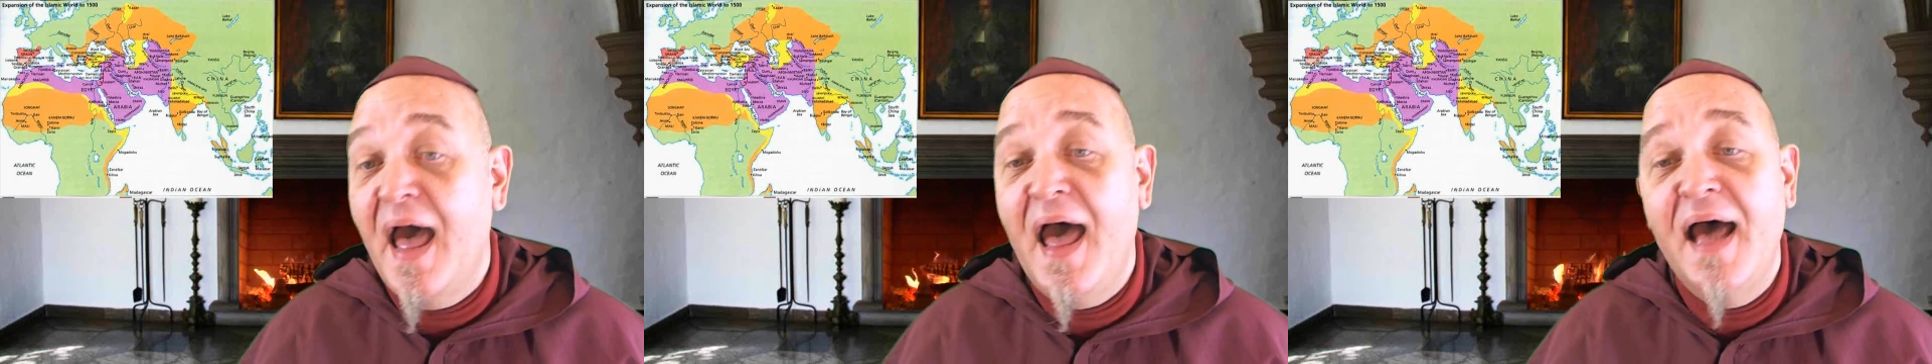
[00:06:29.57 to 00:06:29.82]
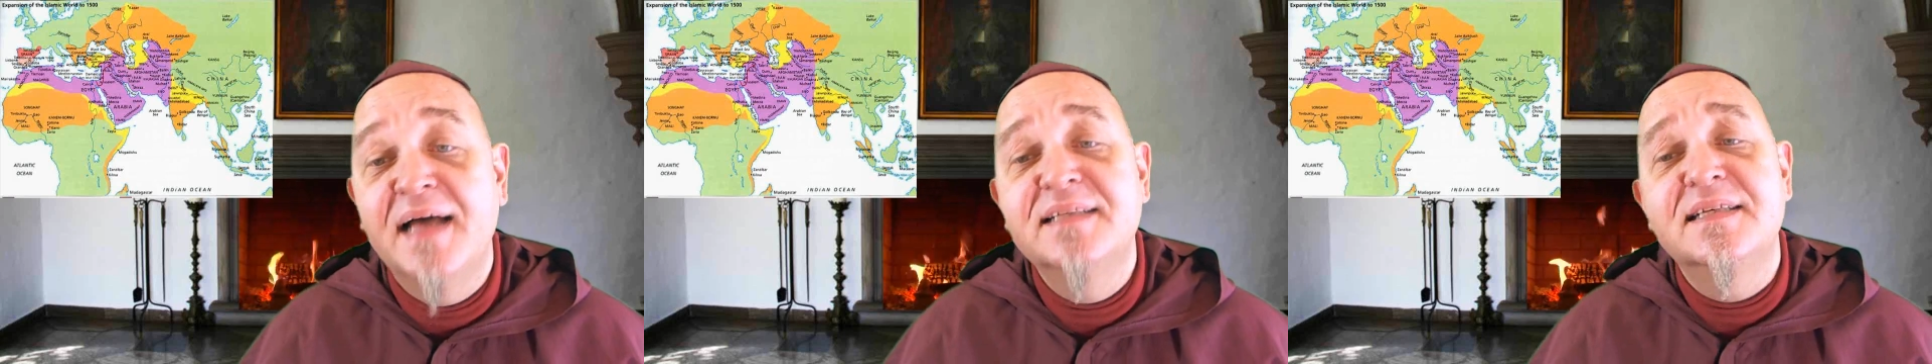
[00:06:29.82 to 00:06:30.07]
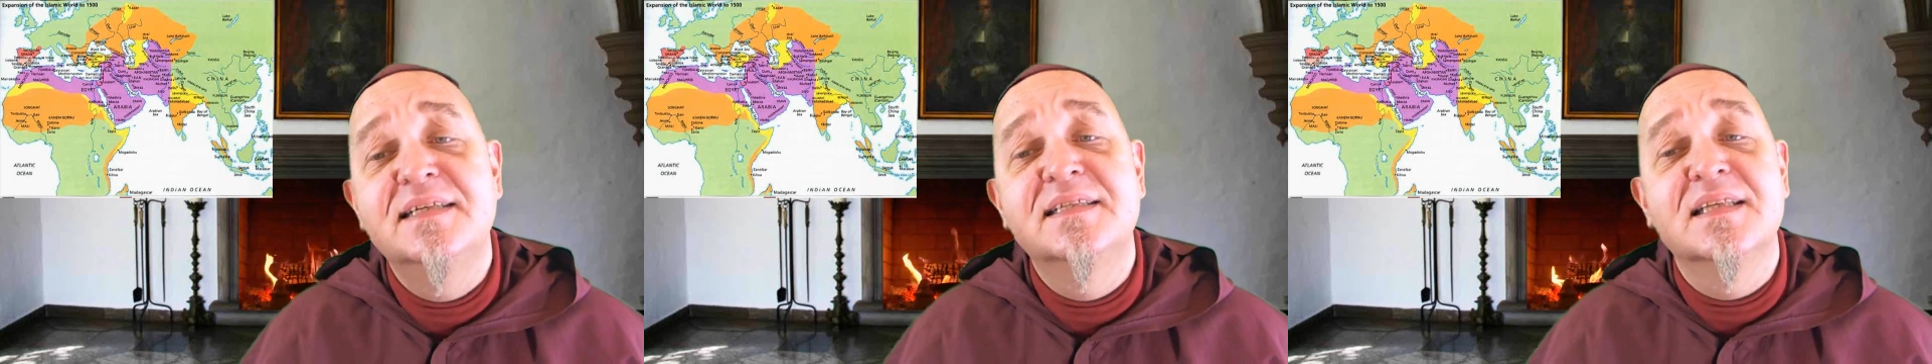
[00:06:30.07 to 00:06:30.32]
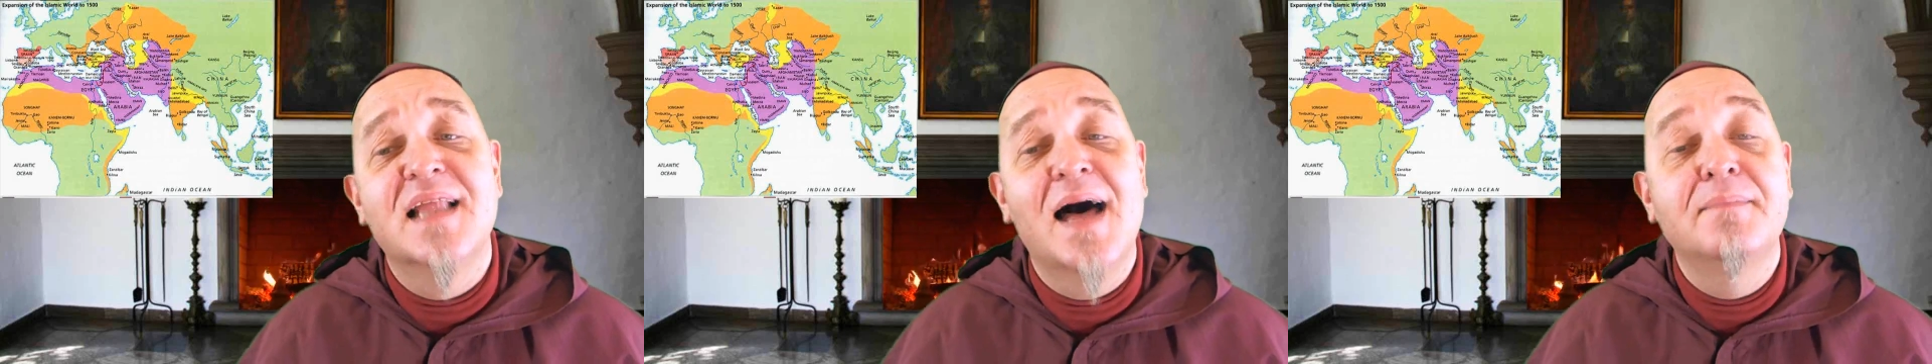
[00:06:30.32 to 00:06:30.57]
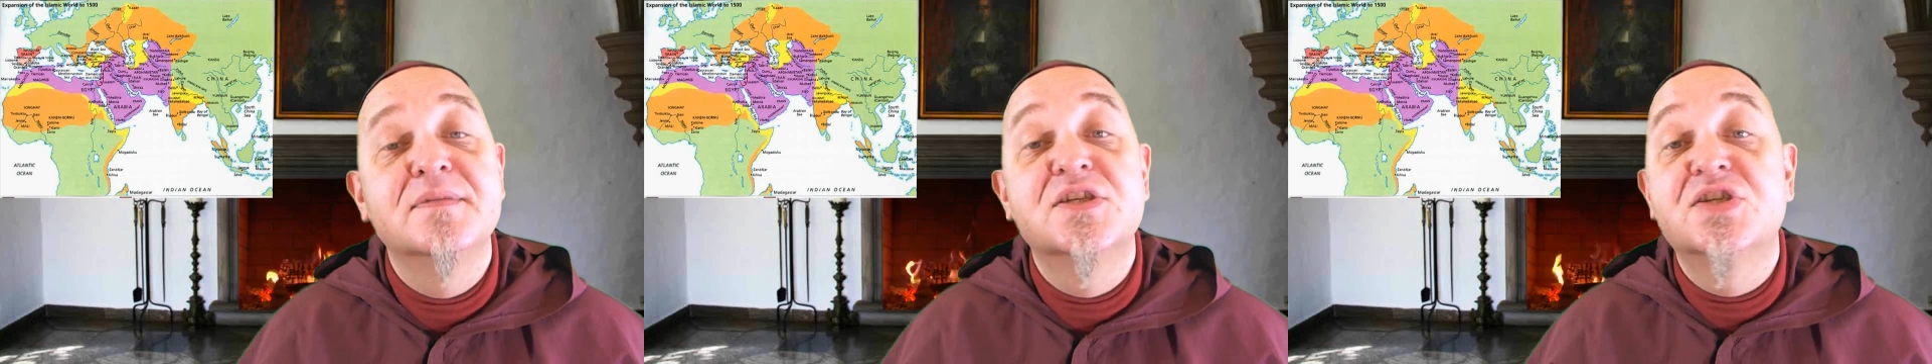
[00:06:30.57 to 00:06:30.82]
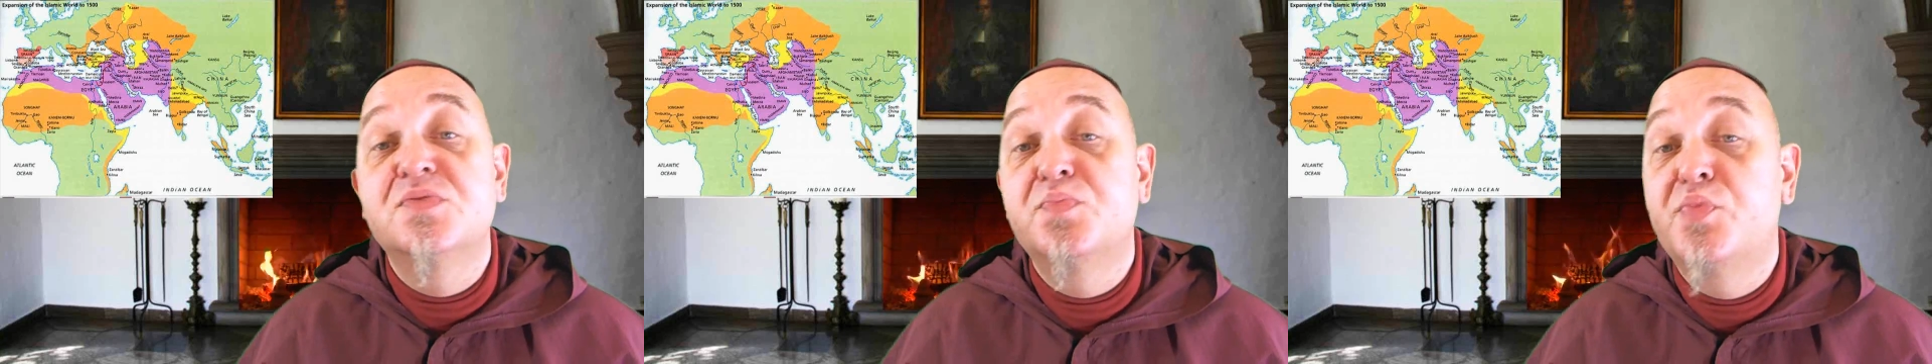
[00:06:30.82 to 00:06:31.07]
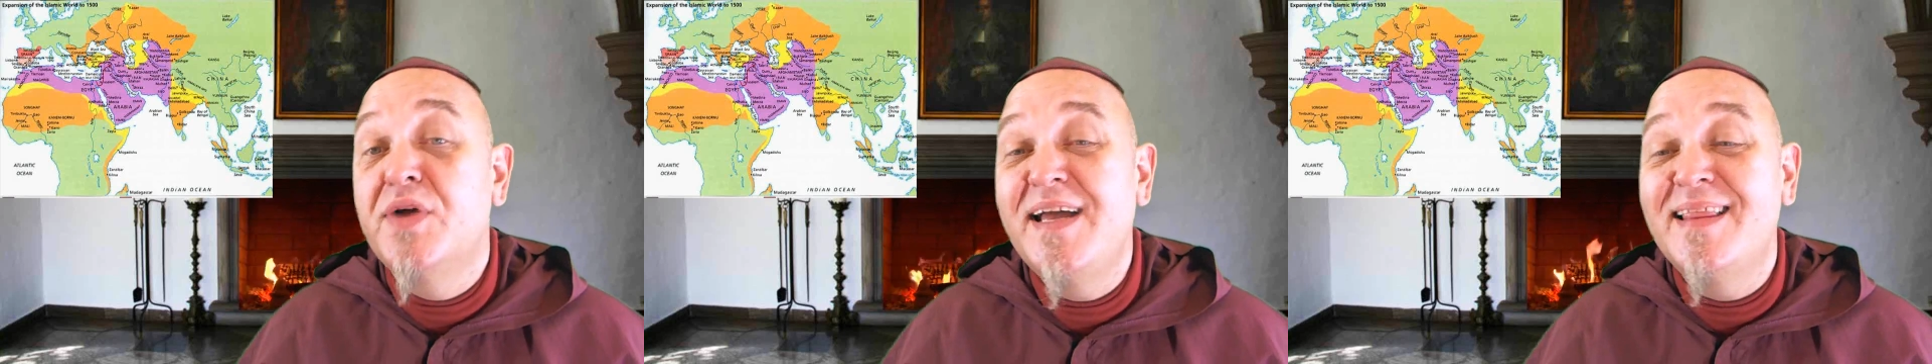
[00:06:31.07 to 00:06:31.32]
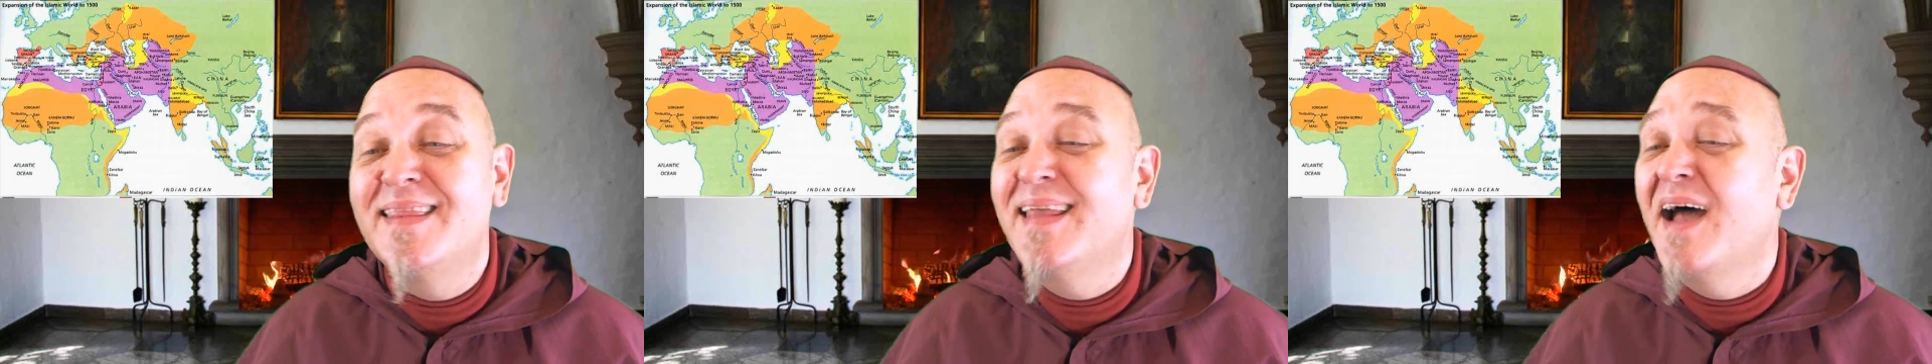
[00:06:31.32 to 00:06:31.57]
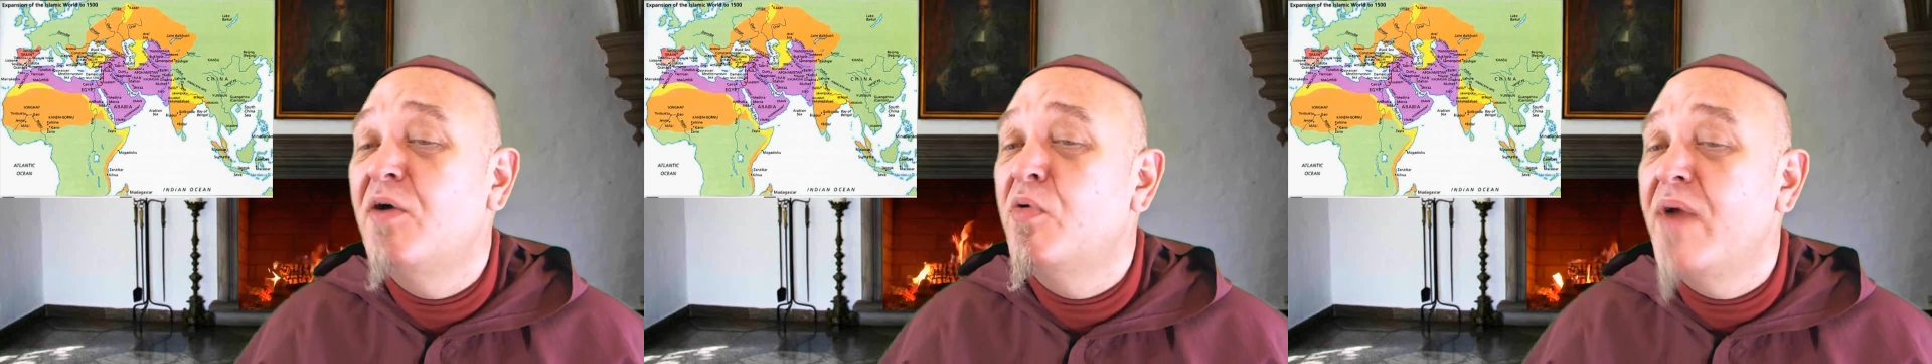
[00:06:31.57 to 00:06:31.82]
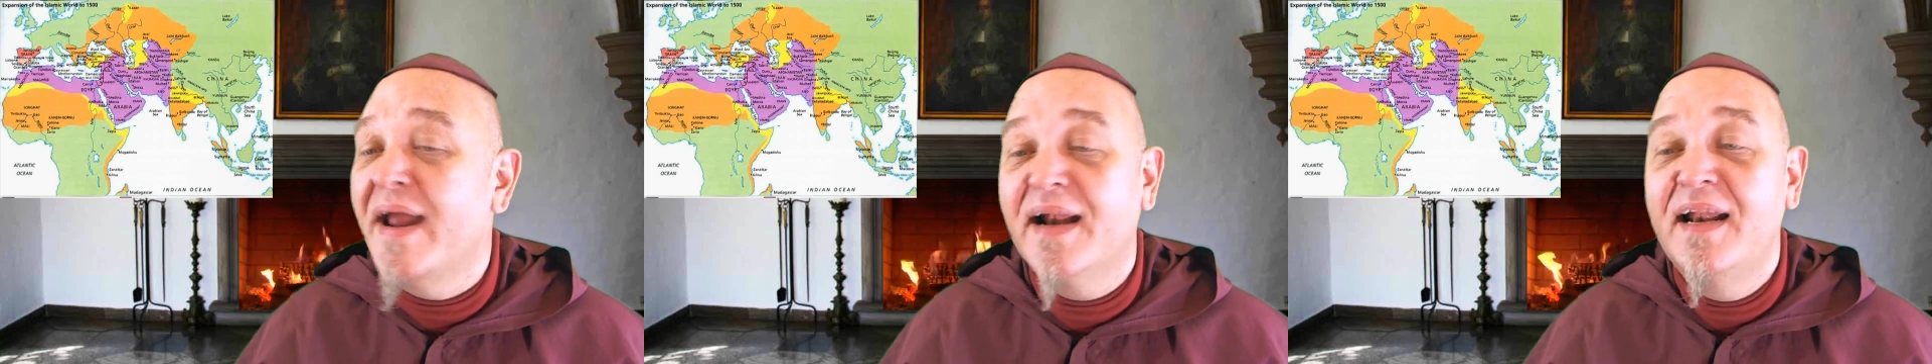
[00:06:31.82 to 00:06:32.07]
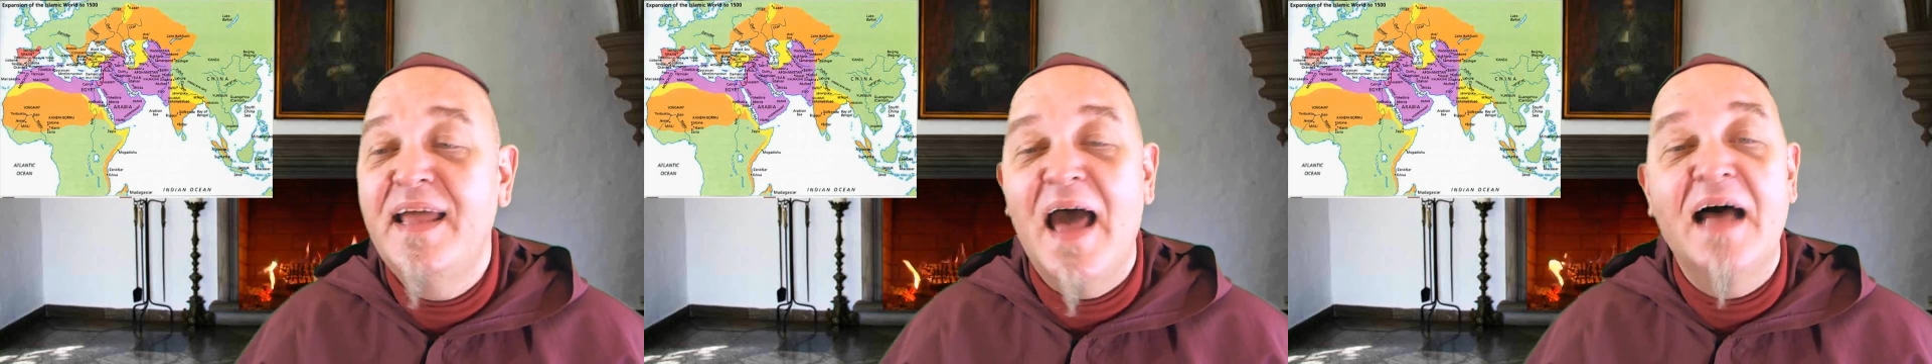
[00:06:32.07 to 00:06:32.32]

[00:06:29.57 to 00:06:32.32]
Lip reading: and Islam spread directly